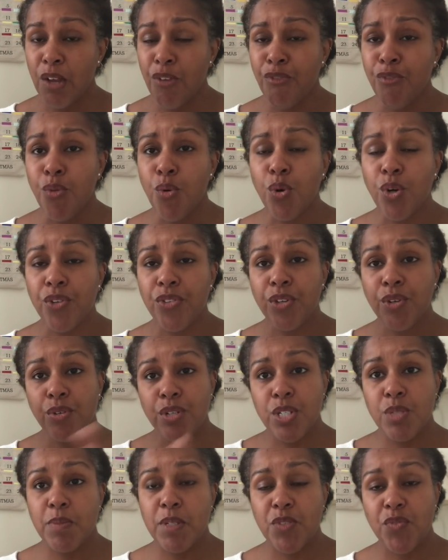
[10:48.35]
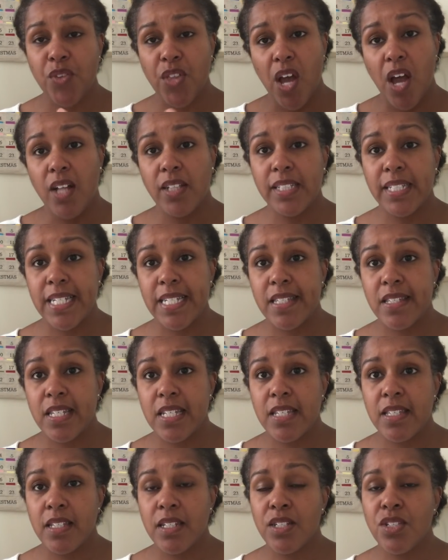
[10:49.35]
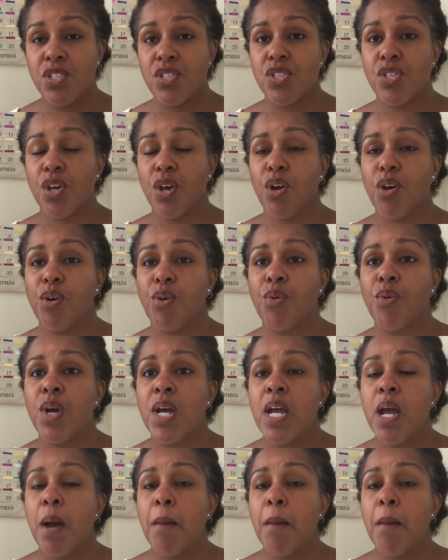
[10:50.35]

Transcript: for the Christmas for the holiday season so